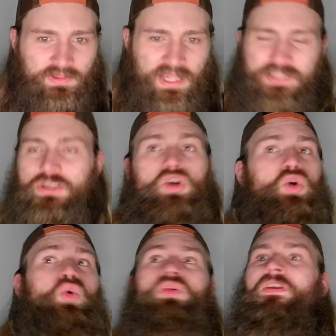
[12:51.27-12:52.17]
That's
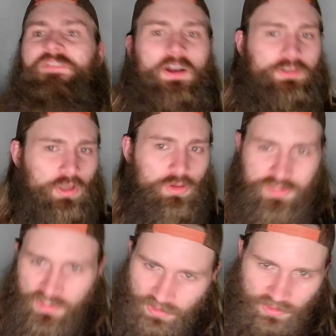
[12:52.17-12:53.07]
who the fuck
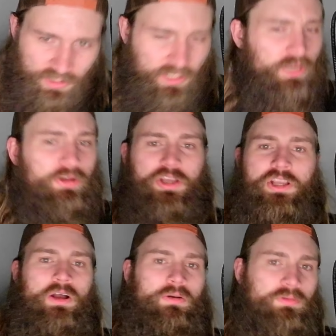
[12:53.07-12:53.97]
knows. Here you
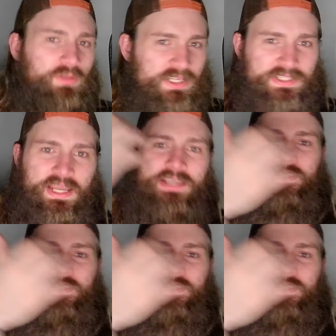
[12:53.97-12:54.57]
go. Let's test